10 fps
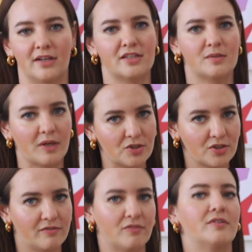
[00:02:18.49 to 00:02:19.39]
especially
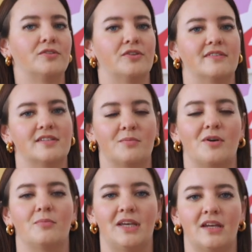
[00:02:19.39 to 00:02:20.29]
if you feel nervous
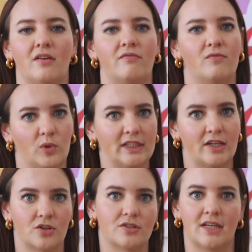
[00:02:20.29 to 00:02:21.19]
about meeting 4
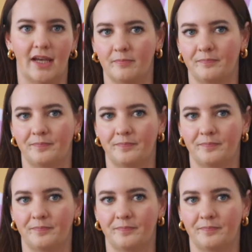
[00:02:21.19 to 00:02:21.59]
liters a day.